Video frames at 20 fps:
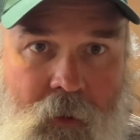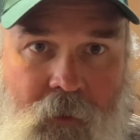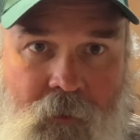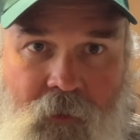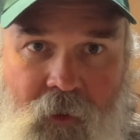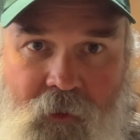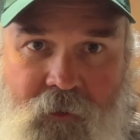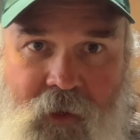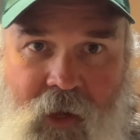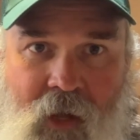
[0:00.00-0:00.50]

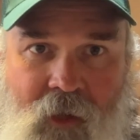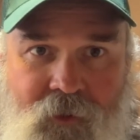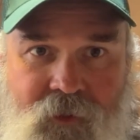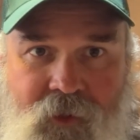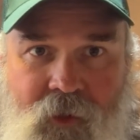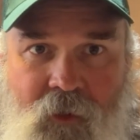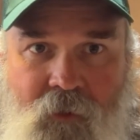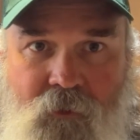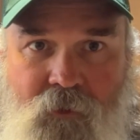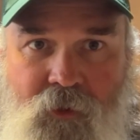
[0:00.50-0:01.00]
the
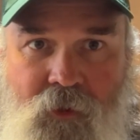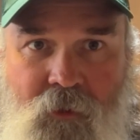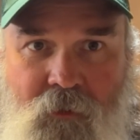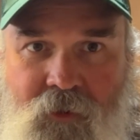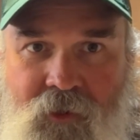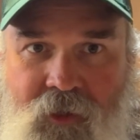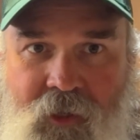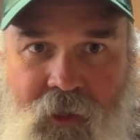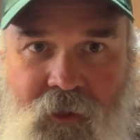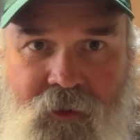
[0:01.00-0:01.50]
Donson
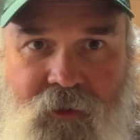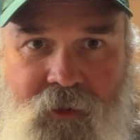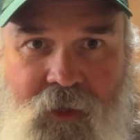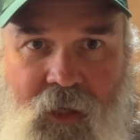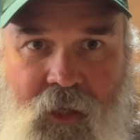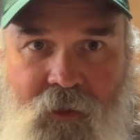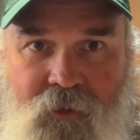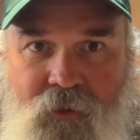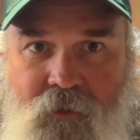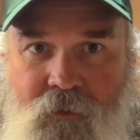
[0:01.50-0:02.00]

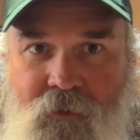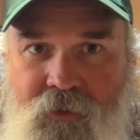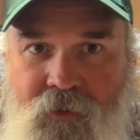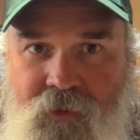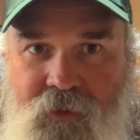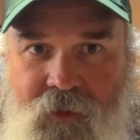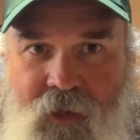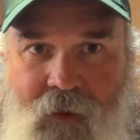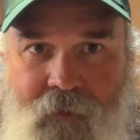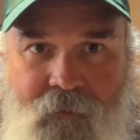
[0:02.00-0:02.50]
260,
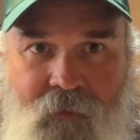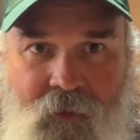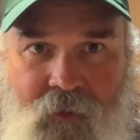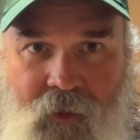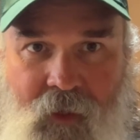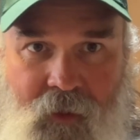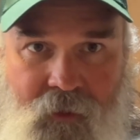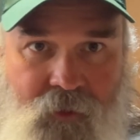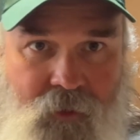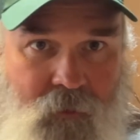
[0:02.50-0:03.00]

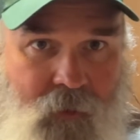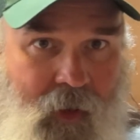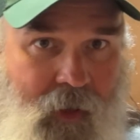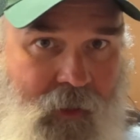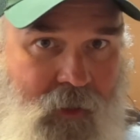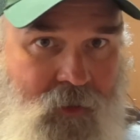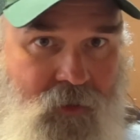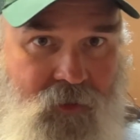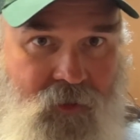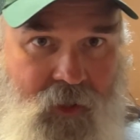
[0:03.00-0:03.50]
270,
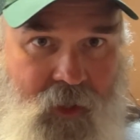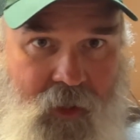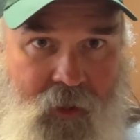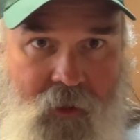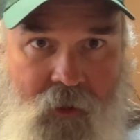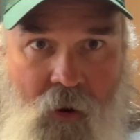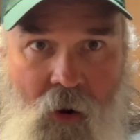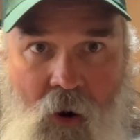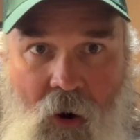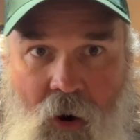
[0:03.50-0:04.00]
280
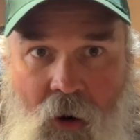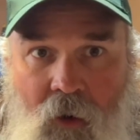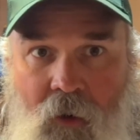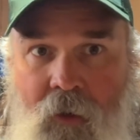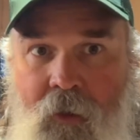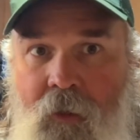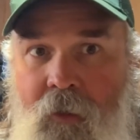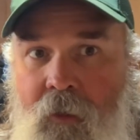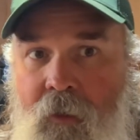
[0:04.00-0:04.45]
Z-Car.